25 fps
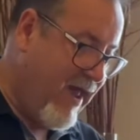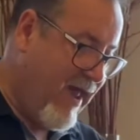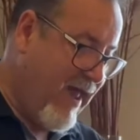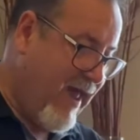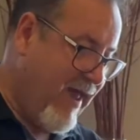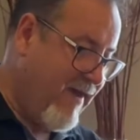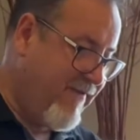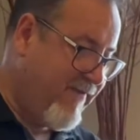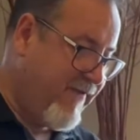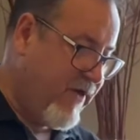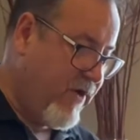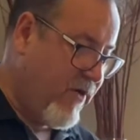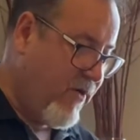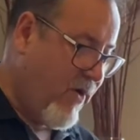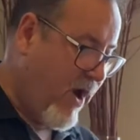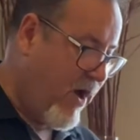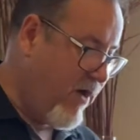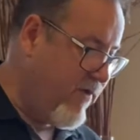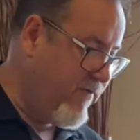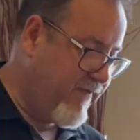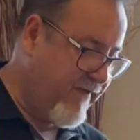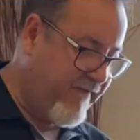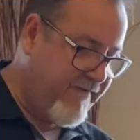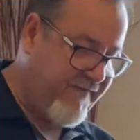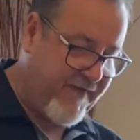if you
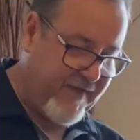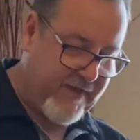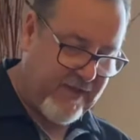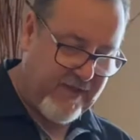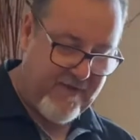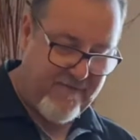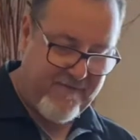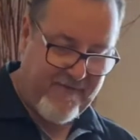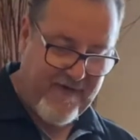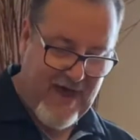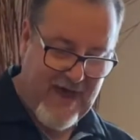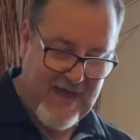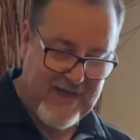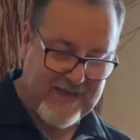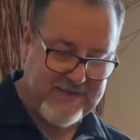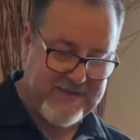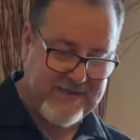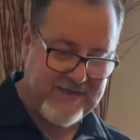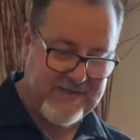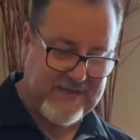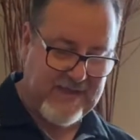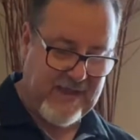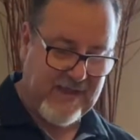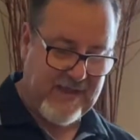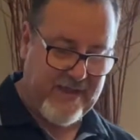overfill the
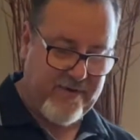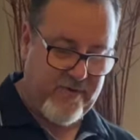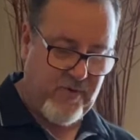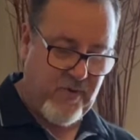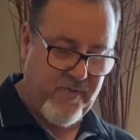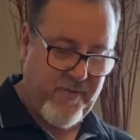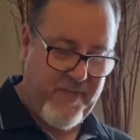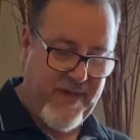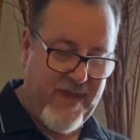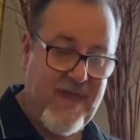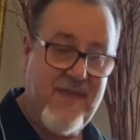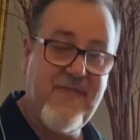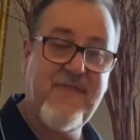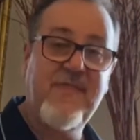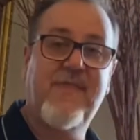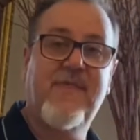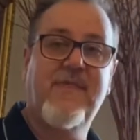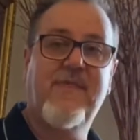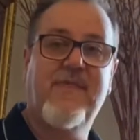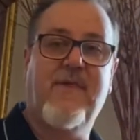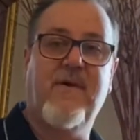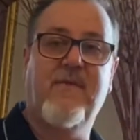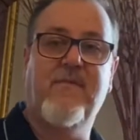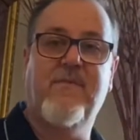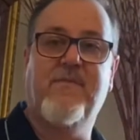vases a little bit,
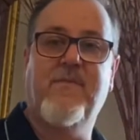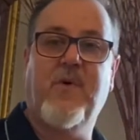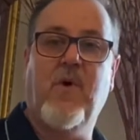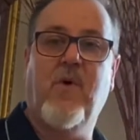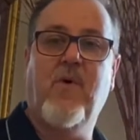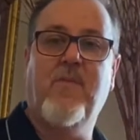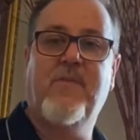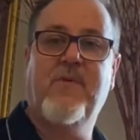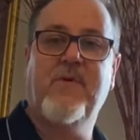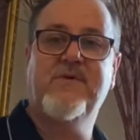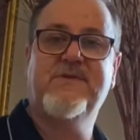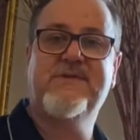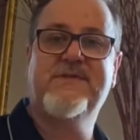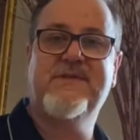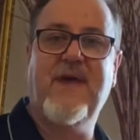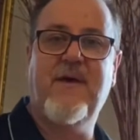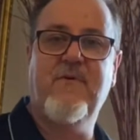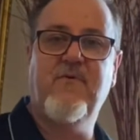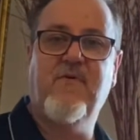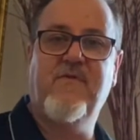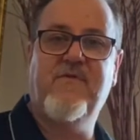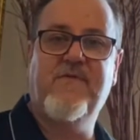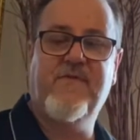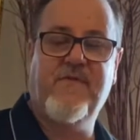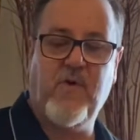the baubles, they
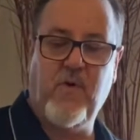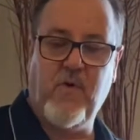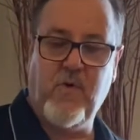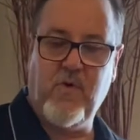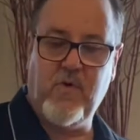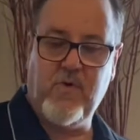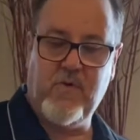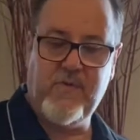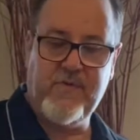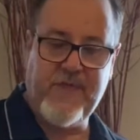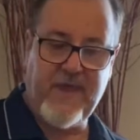will fall,